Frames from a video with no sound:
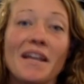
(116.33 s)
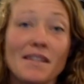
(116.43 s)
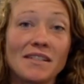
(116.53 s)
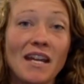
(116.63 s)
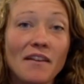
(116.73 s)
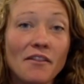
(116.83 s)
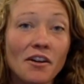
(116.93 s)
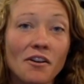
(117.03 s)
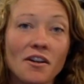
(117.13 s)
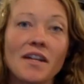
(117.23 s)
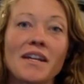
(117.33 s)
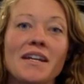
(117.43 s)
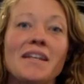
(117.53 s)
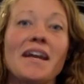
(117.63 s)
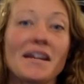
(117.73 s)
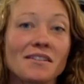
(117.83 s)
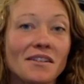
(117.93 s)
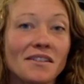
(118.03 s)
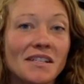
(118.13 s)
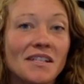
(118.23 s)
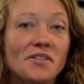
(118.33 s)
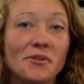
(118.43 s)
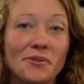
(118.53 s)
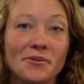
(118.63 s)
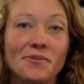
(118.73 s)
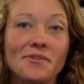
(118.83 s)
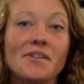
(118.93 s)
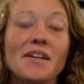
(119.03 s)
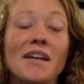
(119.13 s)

the Teva Hurricane XLT2s.